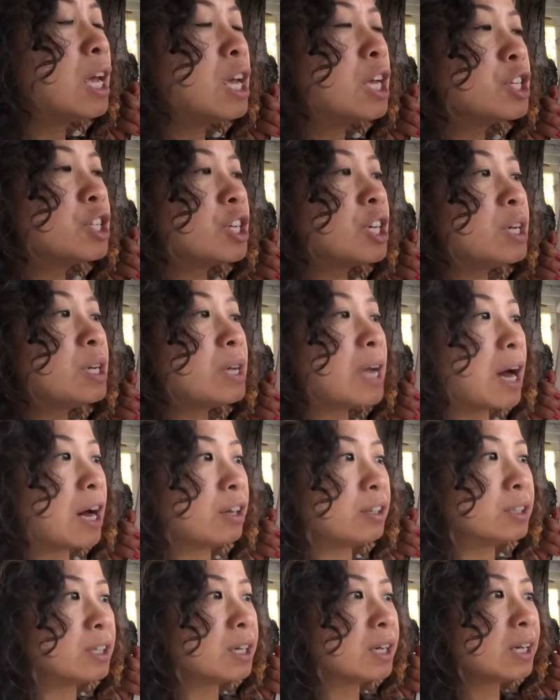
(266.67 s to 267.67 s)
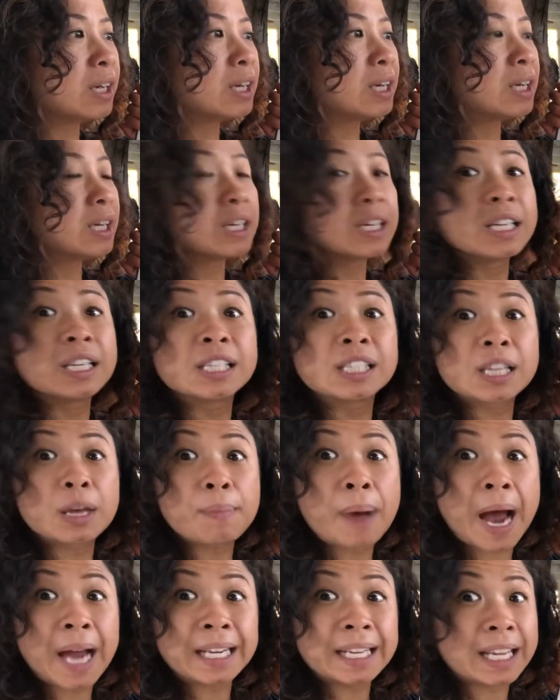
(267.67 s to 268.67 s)
She yelled,
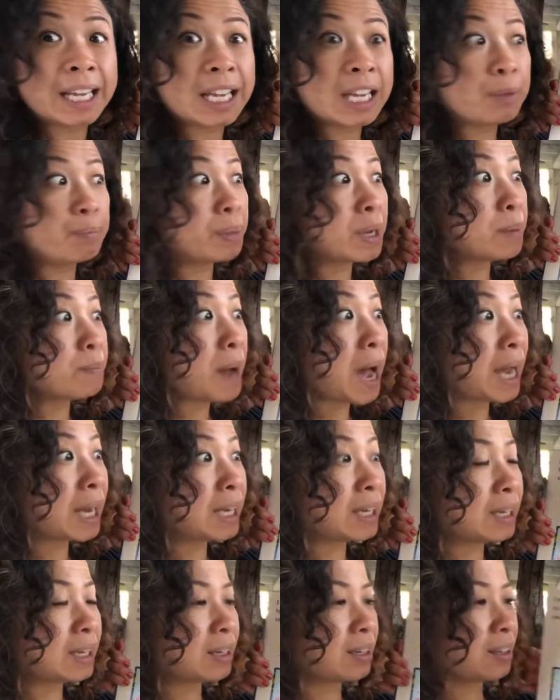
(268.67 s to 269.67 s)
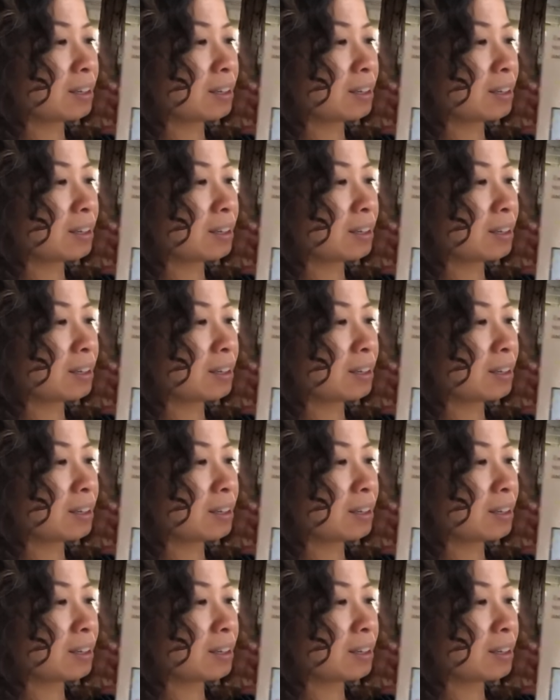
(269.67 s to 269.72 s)
Sabai di, be mai.